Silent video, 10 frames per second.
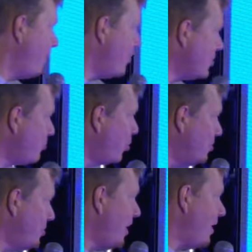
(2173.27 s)
that this
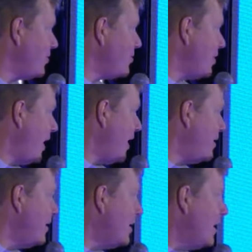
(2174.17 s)
presents.
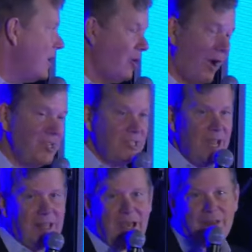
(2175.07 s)
And, you know, I
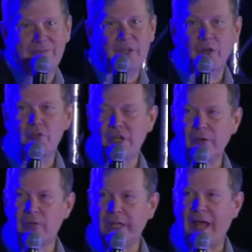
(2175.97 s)
say that, you know,
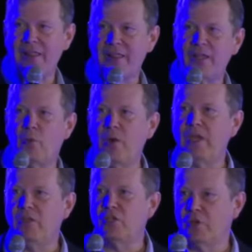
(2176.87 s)
generally I think
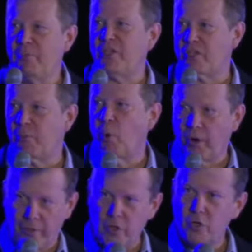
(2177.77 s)
we should be
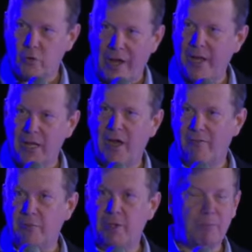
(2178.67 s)
supporting the Ukrainian
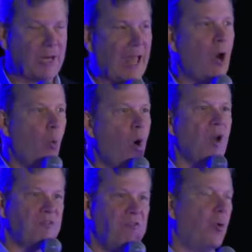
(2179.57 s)
government, but I don't
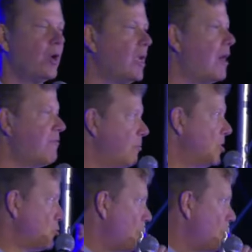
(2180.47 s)
want foreign governments